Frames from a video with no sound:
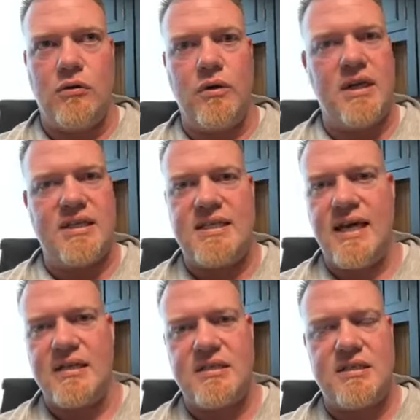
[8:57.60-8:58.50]
running
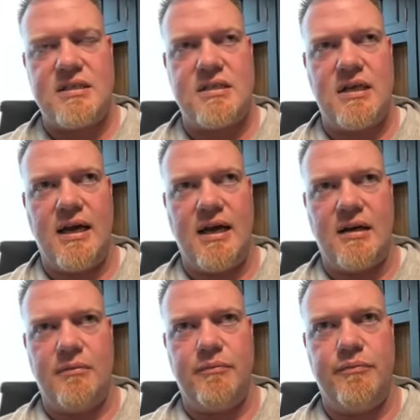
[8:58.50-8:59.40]
tests,
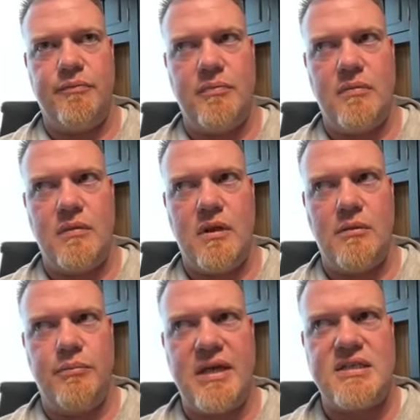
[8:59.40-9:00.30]

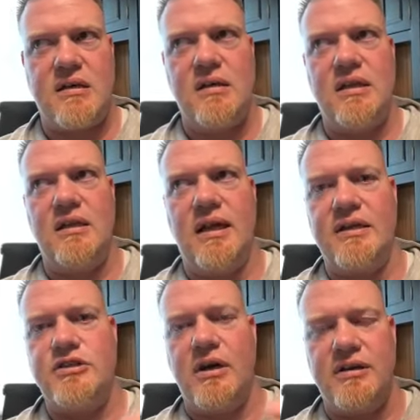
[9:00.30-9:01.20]
basically
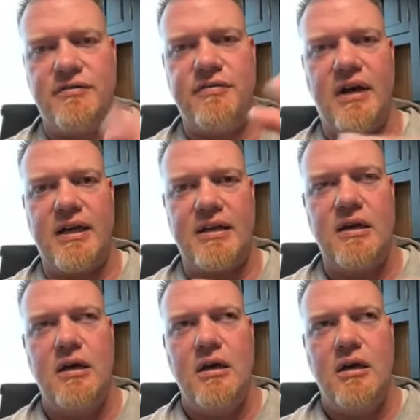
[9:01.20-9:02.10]
like trying to find